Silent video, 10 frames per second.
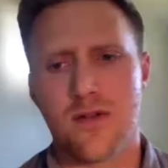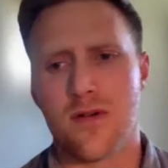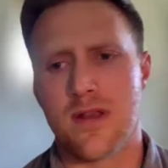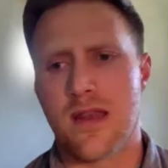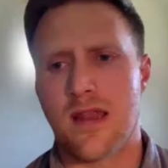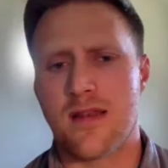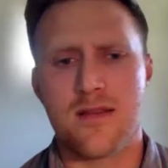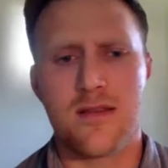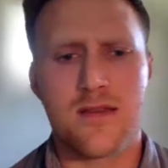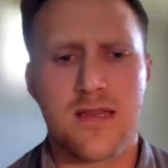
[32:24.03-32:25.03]
too. And
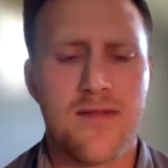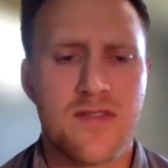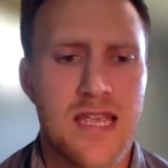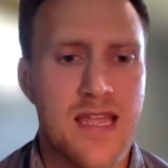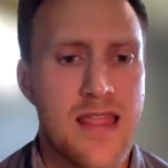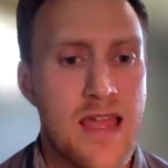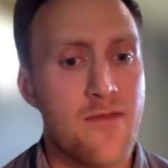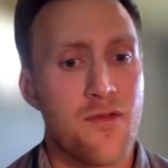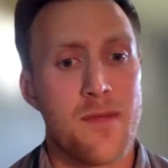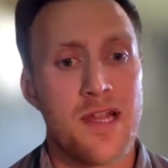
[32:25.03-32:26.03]
kind of taking that
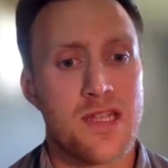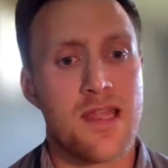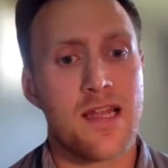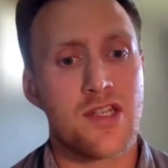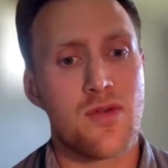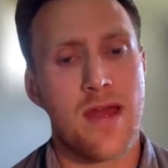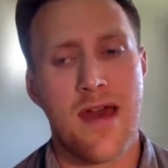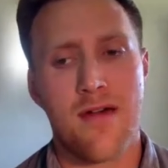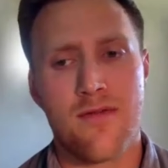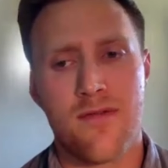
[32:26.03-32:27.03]
information that you
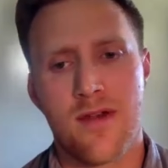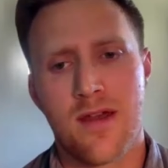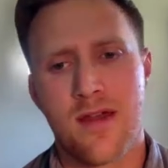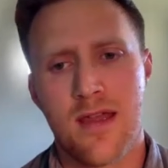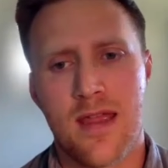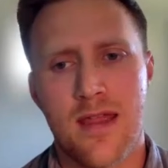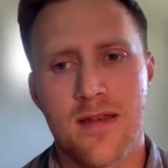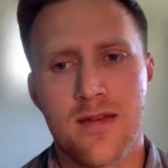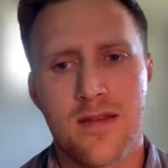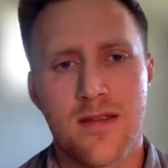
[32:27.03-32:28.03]
have
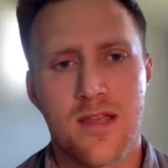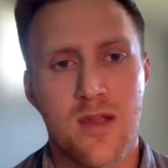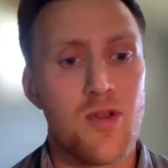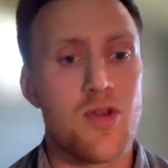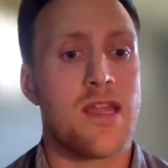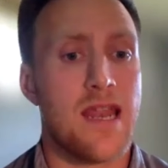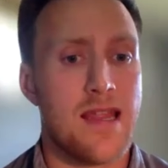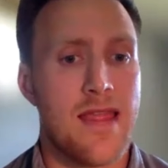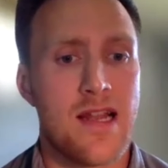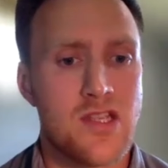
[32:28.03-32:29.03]
and
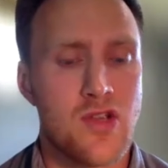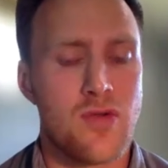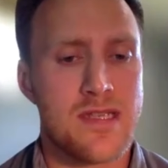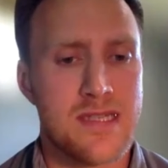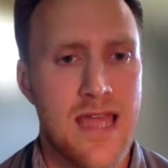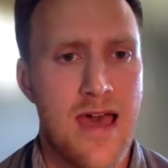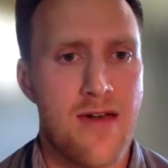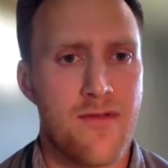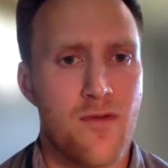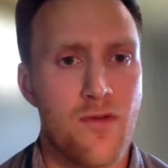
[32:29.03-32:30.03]
communicating that to a
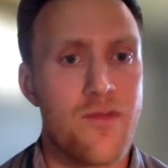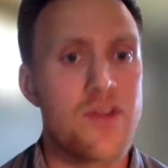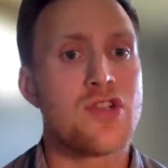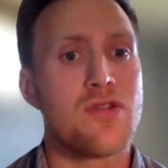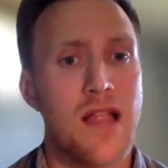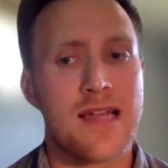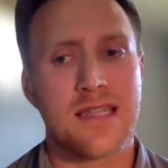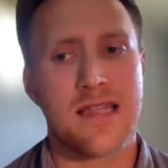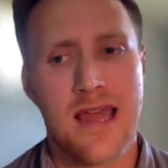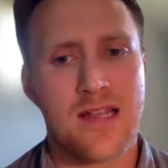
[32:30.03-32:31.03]
staff or
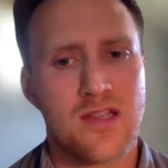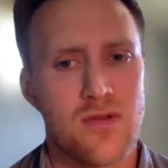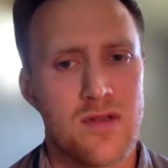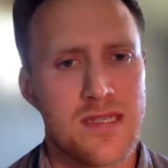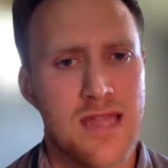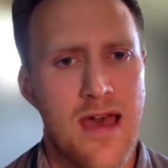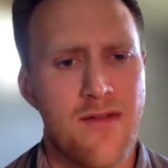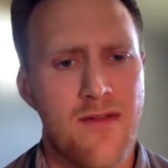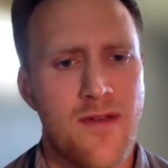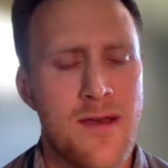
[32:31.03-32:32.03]
visualizing that to a
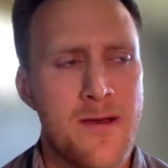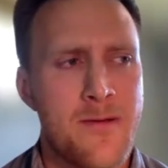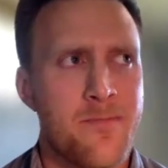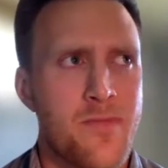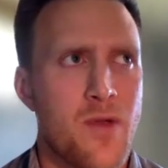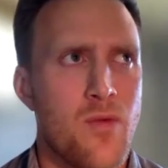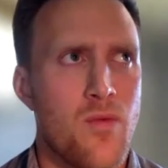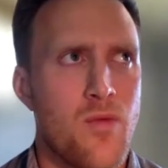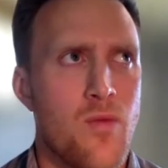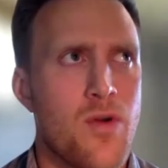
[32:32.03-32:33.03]
staff.
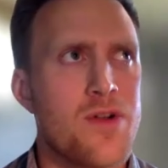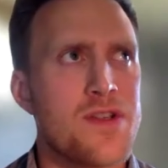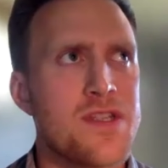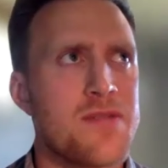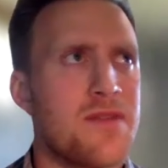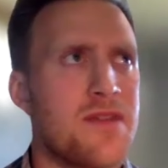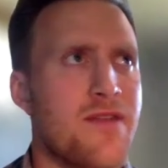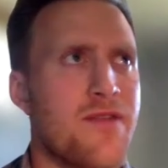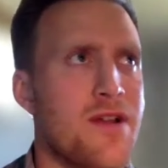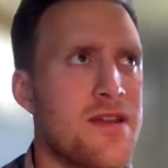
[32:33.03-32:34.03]
What are some
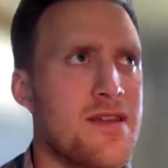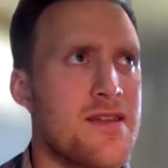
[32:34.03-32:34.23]
different